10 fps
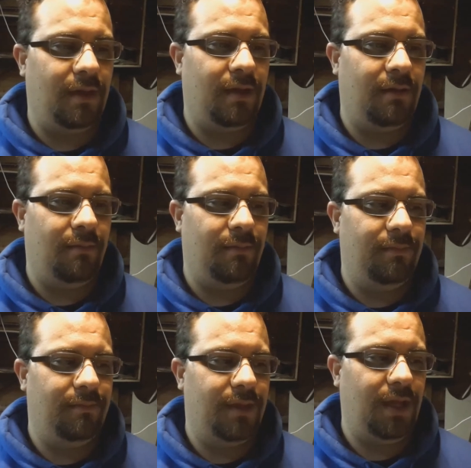
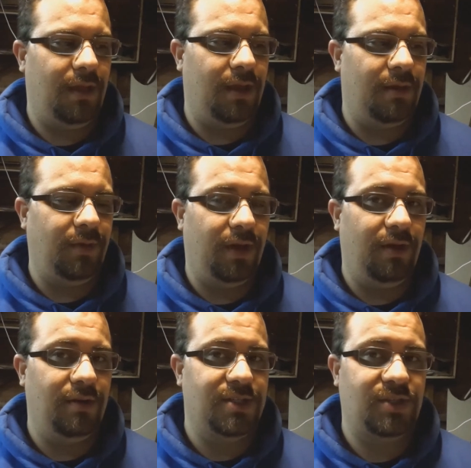and I'm
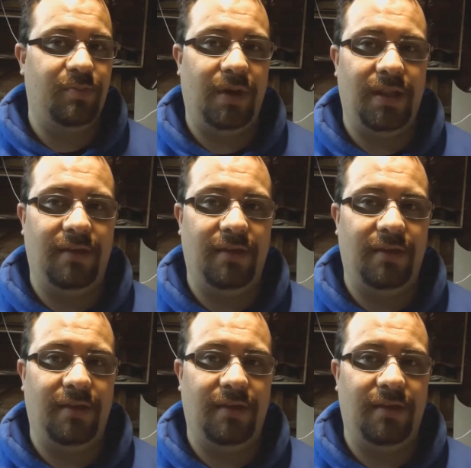going to split